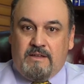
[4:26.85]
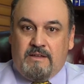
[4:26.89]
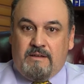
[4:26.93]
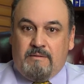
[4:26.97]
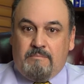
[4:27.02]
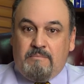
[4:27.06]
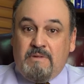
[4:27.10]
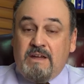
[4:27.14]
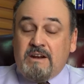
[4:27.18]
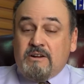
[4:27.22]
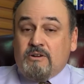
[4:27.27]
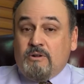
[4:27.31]

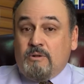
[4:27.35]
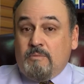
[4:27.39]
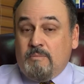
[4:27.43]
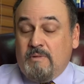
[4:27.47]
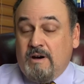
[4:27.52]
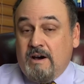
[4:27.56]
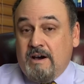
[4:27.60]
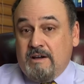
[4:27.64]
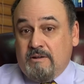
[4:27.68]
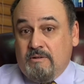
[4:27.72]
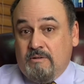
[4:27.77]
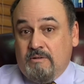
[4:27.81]
Medical
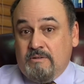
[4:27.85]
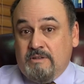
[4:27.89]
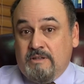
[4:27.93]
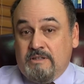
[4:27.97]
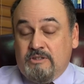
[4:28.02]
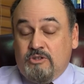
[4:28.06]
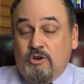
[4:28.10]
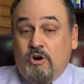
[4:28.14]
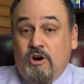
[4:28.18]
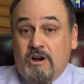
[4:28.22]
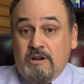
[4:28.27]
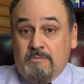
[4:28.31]
model, the
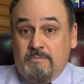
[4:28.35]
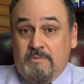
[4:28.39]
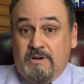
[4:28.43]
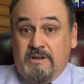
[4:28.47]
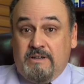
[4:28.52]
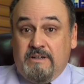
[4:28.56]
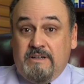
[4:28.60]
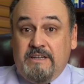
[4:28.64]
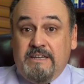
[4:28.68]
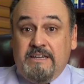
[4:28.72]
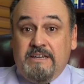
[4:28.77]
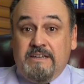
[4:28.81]

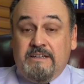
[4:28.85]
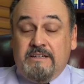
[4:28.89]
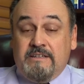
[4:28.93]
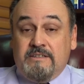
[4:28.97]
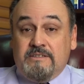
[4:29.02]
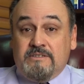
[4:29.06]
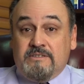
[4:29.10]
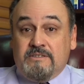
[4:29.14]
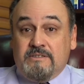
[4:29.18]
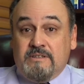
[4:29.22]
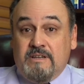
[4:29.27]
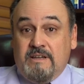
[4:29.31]
dogma,
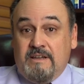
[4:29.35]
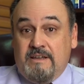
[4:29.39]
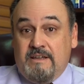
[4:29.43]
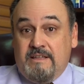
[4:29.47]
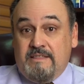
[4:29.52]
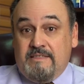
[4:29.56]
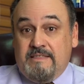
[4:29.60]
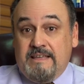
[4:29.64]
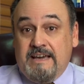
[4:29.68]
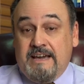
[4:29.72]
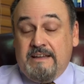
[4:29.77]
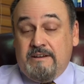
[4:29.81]
is
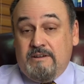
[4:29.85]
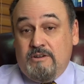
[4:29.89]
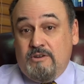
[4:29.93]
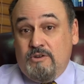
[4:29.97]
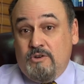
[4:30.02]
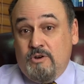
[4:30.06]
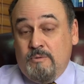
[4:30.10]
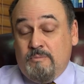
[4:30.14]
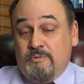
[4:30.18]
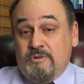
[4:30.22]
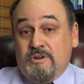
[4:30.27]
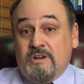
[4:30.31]
that
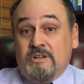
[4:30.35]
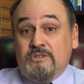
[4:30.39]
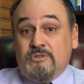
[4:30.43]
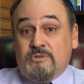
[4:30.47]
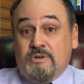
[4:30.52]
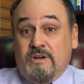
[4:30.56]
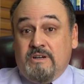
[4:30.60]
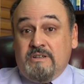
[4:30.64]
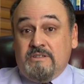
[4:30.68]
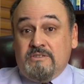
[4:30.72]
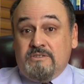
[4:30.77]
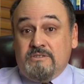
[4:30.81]
you're put on
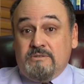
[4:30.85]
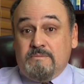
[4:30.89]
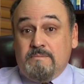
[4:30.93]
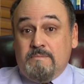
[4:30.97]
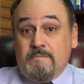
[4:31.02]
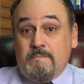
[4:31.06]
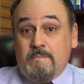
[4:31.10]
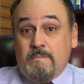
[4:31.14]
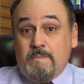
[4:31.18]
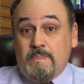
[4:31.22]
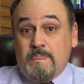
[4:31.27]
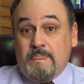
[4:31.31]
drugs.
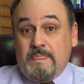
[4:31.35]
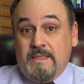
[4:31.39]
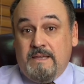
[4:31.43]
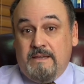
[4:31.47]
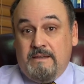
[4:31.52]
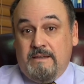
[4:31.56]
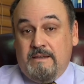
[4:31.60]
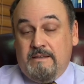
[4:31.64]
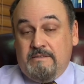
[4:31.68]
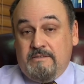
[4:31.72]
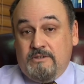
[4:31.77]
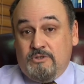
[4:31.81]

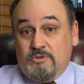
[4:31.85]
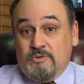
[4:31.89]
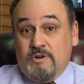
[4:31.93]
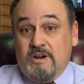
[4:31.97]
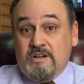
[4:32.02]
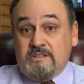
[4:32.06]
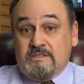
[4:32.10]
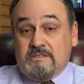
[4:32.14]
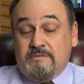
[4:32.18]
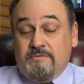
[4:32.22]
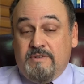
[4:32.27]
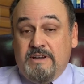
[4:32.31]
The
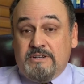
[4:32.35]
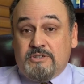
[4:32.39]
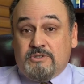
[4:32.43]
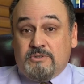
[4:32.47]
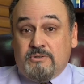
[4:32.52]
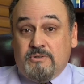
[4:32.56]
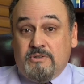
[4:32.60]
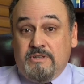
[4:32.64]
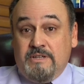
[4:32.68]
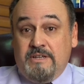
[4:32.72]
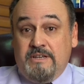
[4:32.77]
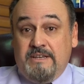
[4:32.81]
drugs
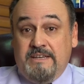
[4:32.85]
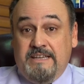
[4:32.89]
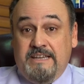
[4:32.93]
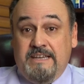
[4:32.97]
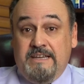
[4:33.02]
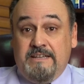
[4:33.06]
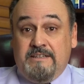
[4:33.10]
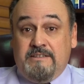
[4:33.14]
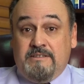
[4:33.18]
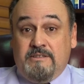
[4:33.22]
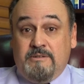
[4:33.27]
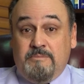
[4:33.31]
eventually
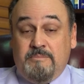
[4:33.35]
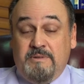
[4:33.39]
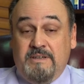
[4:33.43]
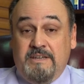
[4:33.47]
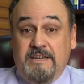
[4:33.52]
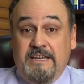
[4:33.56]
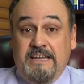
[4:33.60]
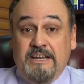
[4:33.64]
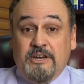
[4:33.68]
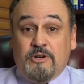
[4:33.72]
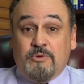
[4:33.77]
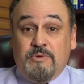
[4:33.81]
need to
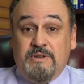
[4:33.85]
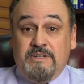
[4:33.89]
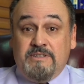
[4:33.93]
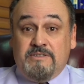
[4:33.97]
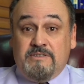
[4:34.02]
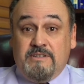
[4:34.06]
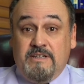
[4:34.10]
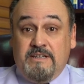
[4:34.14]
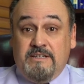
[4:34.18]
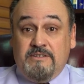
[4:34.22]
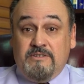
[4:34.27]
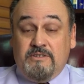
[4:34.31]
be
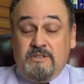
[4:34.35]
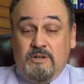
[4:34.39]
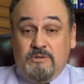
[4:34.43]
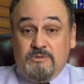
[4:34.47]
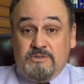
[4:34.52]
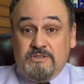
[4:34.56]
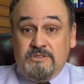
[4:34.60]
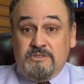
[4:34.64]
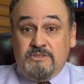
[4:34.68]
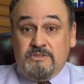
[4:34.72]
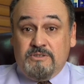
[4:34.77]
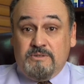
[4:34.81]
increased in
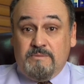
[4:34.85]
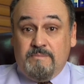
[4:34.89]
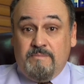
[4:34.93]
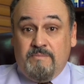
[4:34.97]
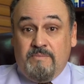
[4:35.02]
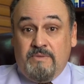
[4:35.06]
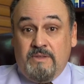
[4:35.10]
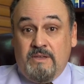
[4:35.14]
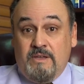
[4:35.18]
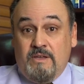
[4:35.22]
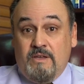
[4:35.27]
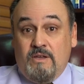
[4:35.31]
dosage,
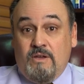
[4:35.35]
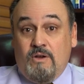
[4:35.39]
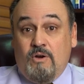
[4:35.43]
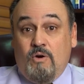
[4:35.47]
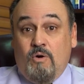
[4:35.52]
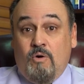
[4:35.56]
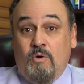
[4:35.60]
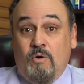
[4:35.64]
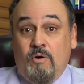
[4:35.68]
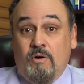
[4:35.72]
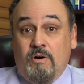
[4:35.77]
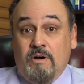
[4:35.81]

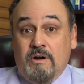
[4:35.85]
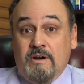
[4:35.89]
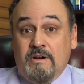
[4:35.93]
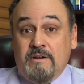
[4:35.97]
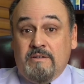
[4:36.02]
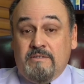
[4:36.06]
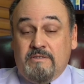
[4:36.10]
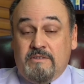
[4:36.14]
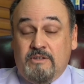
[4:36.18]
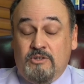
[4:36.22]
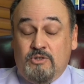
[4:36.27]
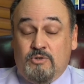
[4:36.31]

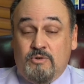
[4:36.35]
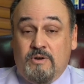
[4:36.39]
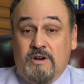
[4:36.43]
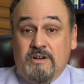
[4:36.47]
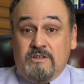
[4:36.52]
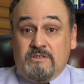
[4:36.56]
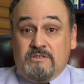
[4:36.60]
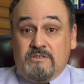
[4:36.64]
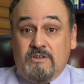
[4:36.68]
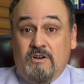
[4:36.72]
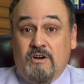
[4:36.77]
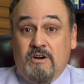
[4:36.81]
or the
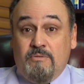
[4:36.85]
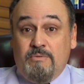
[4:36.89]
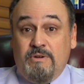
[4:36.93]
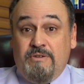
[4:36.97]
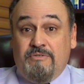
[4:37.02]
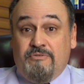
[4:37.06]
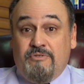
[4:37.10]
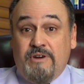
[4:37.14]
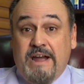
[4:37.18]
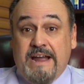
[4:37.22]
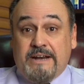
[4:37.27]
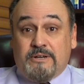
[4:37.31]
drugs are
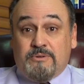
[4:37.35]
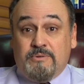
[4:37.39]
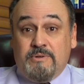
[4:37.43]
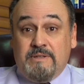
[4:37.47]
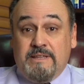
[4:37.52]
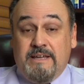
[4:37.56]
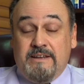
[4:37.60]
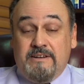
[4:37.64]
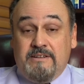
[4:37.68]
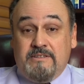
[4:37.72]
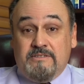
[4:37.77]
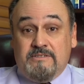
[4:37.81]
refractory,
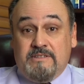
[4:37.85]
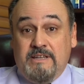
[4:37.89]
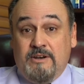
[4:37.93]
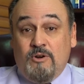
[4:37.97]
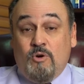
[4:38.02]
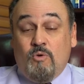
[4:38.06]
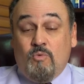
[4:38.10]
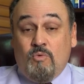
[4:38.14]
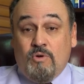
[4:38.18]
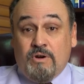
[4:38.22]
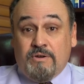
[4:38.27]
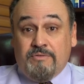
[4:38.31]
that is, they
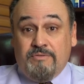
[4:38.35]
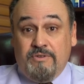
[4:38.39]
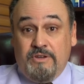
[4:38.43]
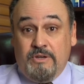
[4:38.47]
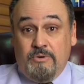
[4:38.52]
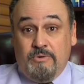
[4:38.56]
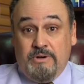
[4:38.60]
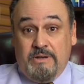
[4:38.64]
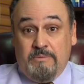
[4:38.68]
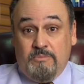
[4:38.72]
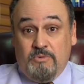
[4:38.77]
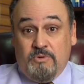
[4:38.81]
don't work for
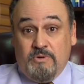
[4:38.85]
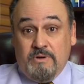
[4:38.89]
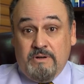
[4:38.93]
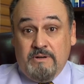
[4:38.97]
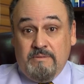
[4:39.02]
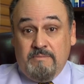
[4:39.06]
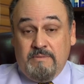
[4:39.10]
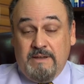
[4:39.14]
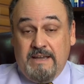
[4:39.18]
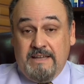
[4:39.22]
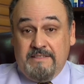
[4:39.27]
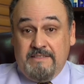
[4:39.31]
you
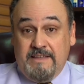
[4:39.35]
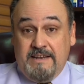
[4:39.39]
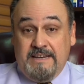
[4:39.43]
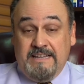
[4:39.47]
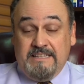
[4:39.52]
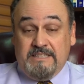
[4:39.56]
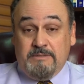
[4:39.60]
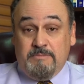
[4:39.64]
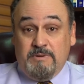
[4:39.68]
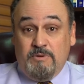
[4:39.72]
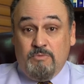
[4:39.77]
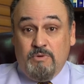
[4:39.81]
anymore, and they
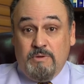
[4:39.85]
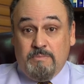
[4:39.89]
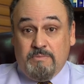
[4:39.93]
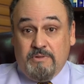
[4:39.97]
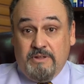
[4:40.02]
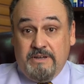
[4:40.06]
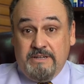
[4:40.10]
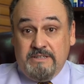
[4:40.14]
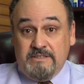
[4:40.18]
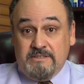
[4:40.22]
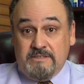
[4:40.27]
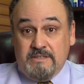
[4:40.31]
need to be
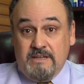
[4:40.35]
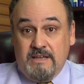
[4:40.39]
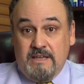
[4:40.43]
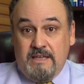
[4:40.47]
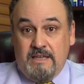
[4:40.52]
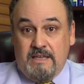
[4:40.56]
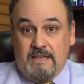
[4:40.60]
replaced.